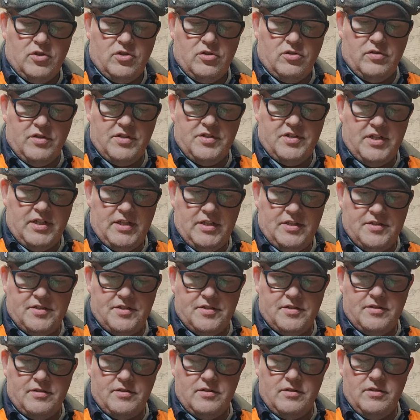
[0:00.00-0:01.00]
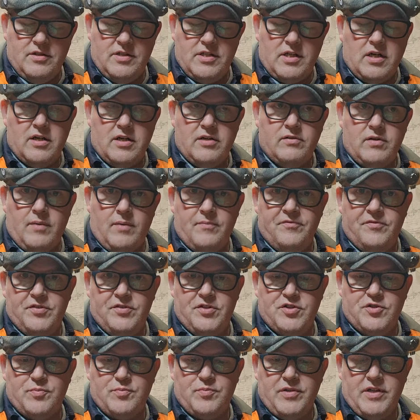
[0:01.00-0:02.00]
Chris's diagram for
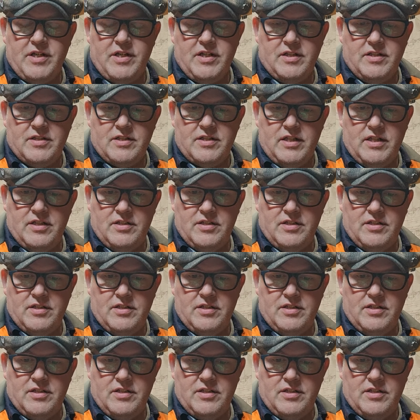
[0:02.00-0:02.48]
the springs,